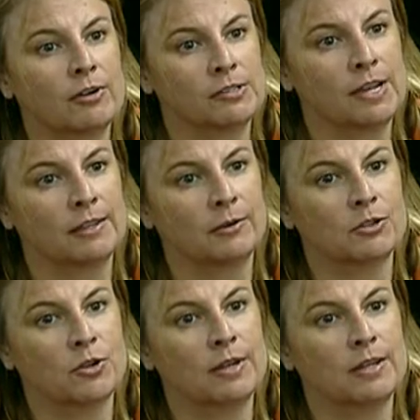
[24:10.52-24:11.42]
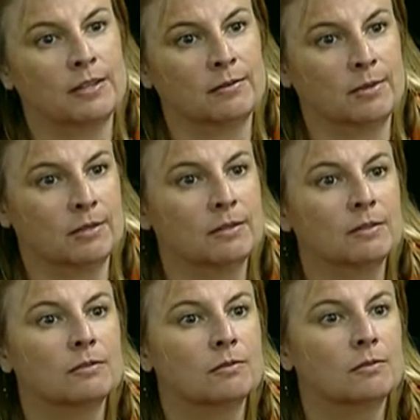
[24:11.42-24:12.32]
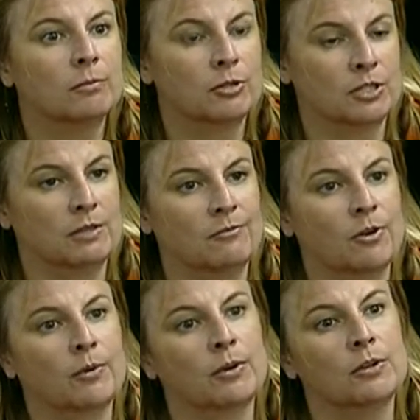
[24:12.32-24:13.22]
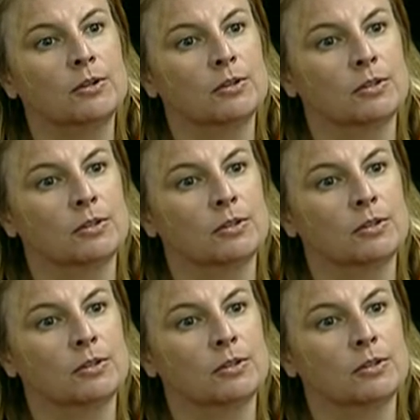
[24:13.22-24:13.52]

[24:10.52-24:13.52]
fighters and how they were training them and pushing them forward?